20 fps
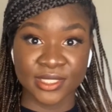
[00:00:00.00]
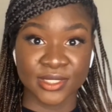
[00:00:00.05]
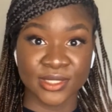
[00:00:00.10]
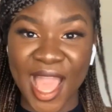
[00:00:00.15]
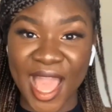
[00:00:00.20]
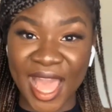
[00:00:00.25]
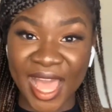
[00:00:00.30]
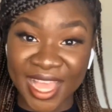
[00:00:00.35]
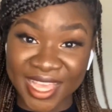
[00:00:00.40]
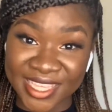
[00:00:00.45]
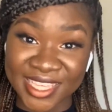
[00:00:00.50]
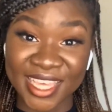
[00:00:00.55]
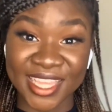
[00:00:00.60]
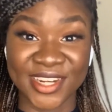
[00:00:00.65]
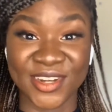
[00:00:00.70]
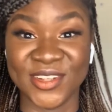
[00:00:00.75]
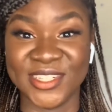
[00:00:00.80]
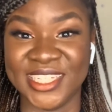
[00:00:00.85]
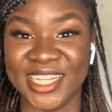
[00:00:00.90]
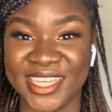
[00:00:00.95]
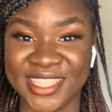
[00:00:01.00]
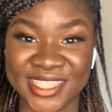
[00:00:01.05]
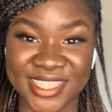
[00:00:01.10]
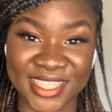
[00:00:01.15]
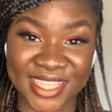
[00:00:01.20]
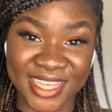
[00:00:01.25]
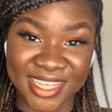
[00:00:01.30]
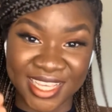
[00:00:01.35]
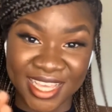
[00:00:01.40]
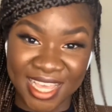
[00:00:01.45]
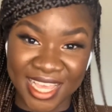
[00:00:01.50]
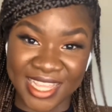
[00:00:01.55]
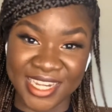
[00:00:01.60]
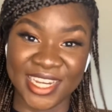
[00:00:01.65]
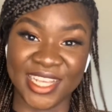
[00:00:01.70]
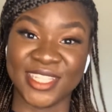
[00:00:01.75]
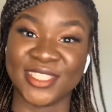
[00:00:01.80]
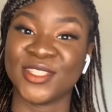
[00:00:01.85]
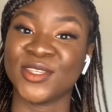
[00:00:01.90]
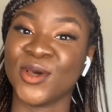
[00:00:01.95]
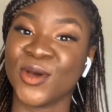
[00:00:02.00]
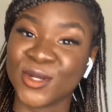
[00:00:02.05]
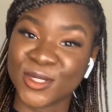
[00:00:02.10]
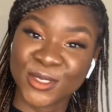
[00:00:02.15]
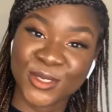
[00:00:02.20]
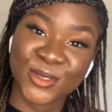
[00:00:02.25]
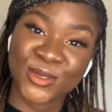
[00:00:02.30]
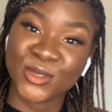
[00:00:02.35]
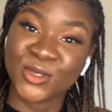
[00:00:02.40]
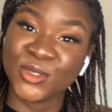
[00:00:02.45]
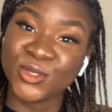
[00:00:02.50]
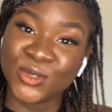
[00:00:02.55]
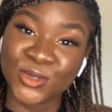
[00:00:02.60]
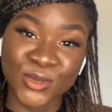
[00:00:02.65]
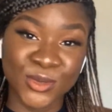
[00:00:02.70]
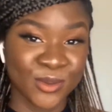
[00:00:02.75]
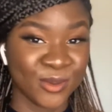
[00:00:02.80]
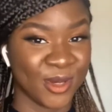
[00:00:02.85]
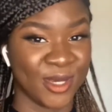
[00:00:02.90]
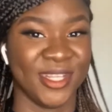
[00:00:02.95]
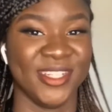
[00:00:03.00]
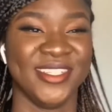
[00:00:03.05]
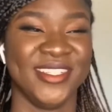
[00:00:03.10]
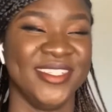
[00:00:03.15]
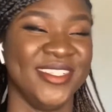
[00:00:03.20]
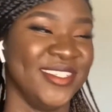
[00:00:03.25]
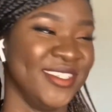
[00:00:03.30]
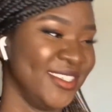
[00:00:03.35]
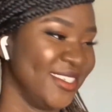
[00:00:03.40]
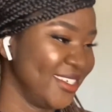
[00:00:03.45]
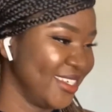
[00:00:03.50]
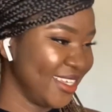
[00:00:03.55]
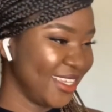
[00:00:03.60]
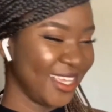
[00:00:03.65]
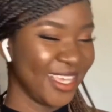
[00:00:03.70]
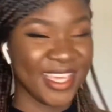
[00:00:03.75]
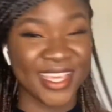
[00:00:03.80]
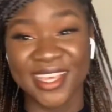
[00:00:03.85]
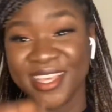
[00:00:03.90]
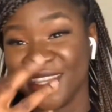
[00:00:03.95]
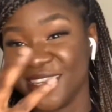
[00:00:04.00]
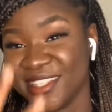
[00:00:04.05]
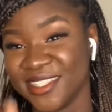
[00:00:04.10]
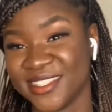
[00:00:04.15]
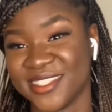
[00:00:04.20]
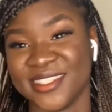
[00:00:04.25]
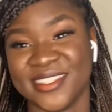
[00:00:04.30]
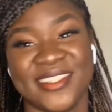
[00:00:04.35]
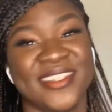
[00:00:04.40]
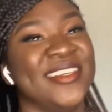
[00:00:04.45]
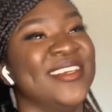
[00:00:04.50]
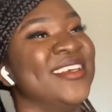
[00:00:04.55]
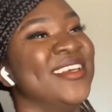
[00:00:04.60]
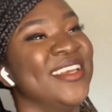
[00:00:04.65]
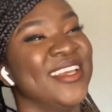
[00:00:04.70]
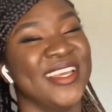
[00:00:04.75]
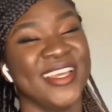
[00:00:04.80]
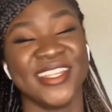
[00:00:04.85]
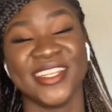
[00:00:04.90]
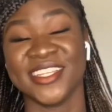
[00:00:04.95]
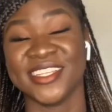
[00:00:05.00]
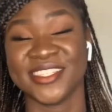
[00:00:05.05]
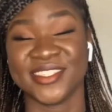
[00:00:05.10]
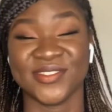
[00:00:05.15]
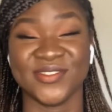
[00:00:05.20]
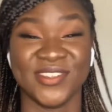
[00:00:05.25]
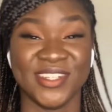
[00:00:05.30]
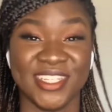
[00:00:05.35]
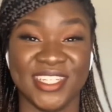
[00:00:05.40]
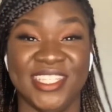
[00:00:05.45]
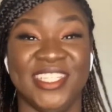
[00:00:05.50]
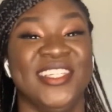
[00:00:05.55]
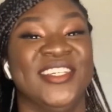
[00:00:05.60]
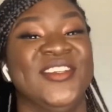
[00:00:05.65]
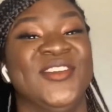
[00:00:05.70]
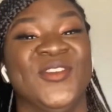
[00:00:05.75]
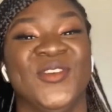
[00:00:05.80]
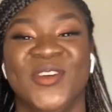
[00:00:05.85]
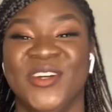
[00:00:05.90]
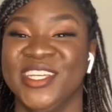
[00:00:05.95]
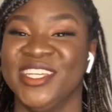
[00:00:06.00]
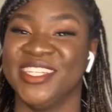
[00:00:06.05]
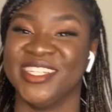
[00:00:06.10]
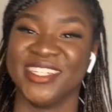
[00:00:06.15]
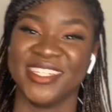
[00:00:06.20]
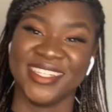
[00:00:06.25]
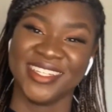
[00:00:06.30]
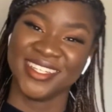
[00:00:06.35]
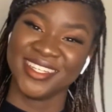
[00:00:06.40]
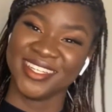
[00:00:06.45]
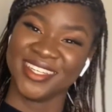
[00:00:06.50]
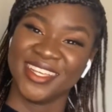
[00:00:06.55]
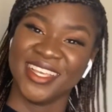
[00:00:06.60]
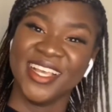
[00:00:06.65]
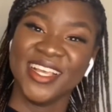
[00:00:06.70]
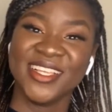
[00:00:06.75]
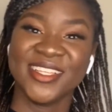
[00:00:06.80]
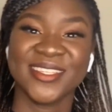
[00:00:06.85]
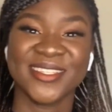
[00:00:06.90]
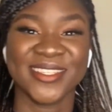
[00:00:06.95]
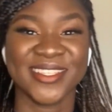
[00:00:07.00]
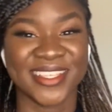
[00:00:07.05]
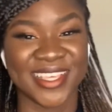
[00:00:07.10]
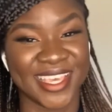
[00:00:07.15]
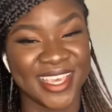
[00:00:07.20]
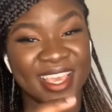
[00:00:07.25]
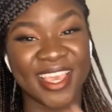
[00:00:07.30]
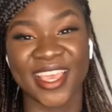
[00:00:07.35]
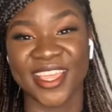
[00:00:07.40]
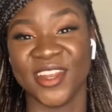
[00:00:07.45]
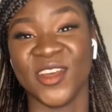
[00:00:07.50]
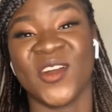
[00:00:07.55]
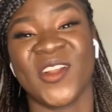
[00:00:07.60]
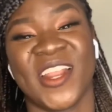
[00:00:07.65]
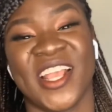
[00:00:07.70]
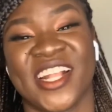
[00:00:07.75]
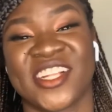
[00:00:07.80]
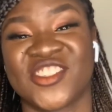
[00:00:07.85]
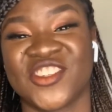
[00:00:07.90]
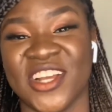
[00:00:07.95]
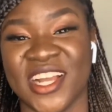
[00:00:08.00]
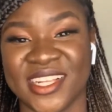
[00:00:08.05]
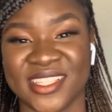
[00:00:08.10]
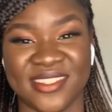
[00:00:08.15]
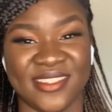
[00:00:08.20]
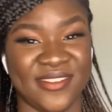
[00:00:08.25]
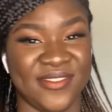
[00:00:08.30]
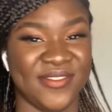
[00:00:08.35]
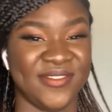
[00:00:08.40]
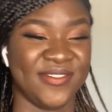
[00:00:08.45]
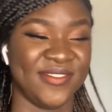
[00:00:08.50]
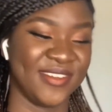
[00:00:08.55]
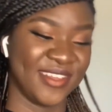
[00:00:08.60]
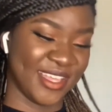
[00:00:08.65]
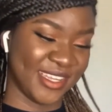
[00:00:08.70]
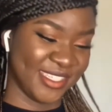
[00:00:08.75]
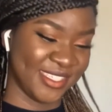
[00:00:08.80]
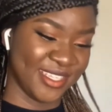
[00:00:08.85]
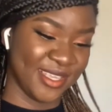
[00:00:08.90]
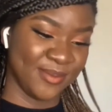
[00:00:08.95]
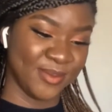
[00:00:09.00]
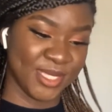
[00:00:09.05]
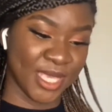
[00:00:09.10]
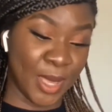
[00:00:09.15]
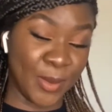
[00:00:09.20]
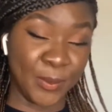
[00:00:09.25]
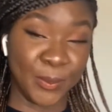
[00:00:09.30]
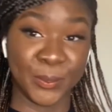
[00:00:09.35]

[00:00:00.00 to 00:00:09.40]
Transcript: I cannot date a guy that talks too much. It is really annoying and unattractive at the same time.